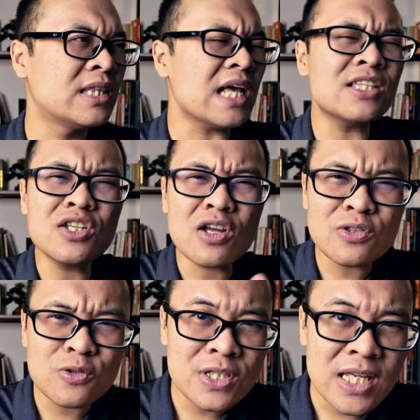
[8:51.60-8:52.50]
That's
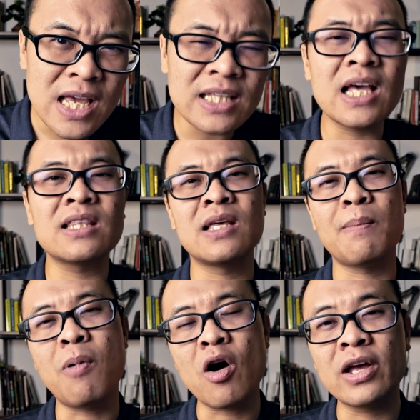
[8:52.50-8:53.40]
not to say that the
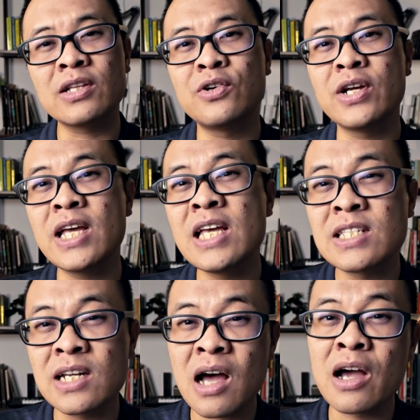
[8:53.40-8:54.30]
Pocket 3
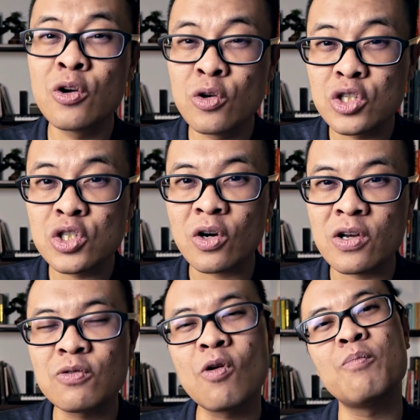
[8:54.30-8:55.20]
isn't a good
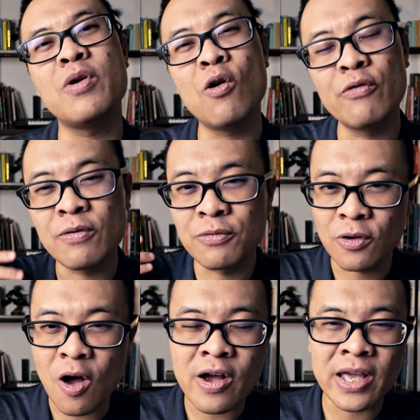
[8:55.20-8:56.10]
choice for POV
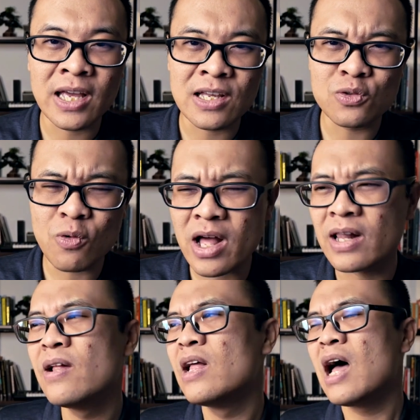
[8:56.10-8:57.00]
vlogging as well.